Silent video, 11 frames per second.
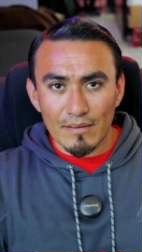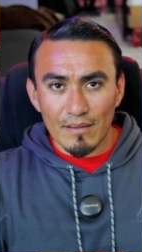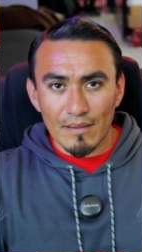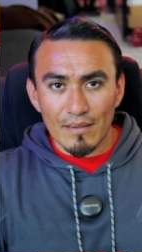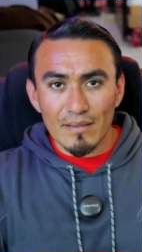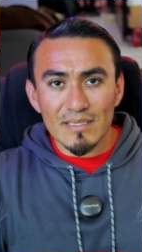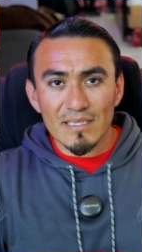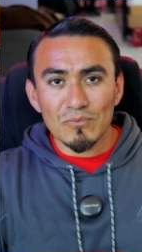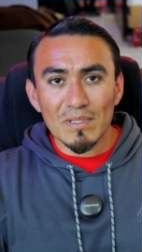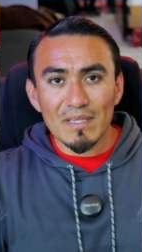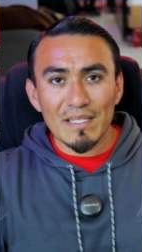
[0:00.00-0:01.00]
This is
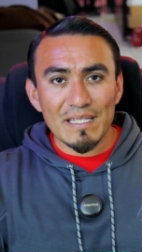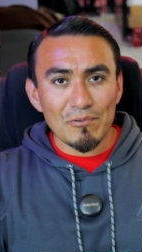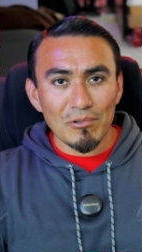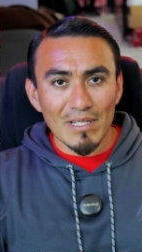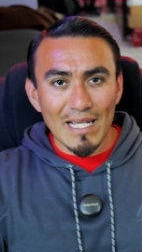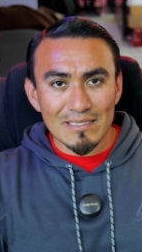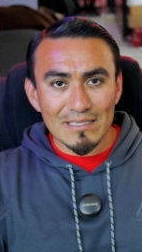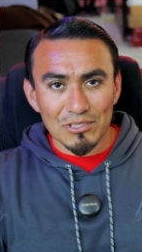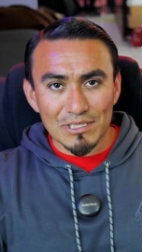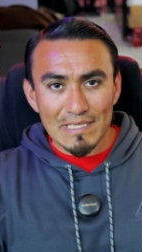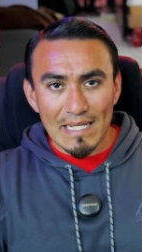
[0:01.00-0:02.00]
what the equalizer
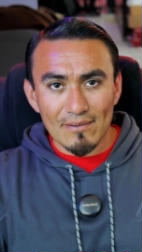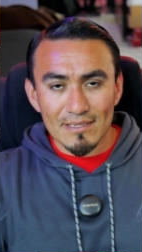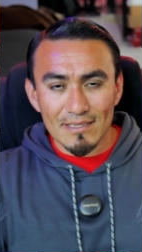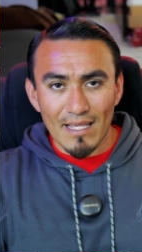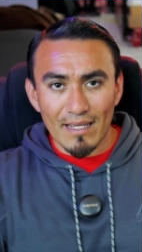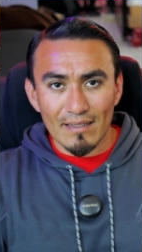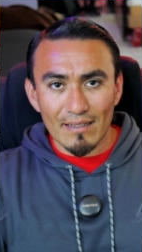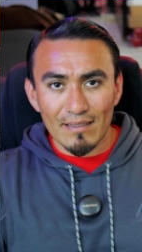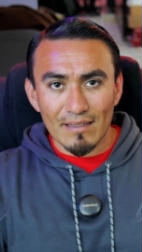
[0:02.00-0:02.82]
sounds like